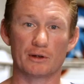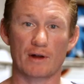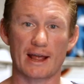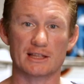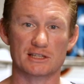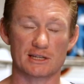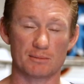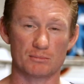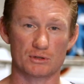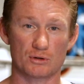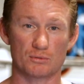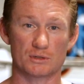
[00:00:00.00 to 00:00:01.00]
Grant
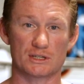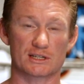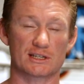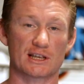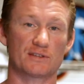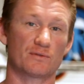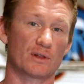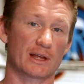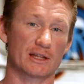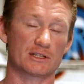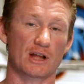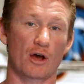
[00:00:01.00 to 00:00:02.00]
Sims, who was successful
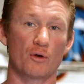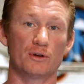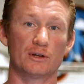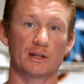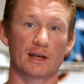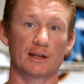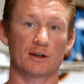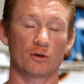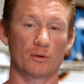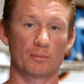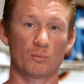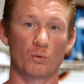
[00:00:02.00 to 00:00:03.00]
against Odin at
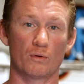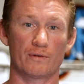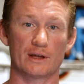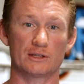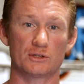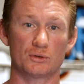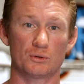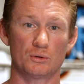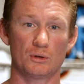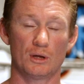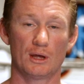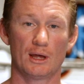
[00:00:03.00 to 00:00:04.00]
Urban Warfare
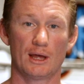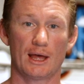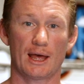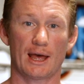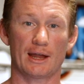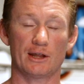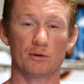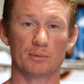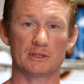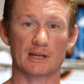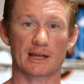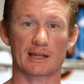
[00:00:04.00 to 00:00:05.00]
2. And he'll be
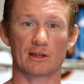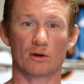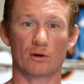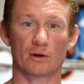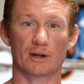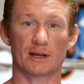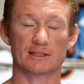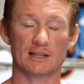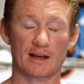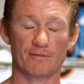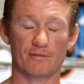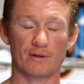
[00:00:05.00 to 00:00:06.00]
taking on a
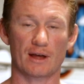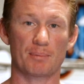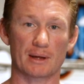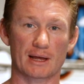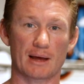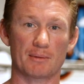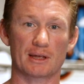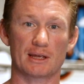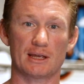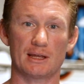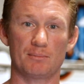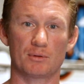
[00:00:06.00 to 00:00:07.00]
tough up-and-coming
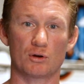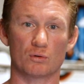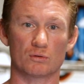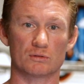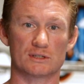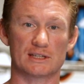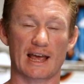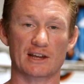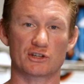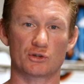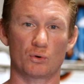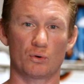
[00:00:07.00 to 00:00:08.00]
kid called Zach
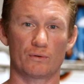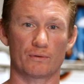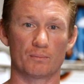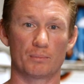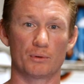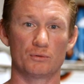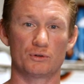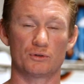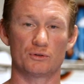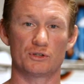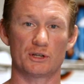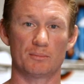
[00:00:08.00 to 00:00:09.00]
Short from
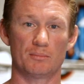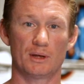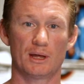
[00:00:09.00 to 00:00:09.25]
Boonchu Gym.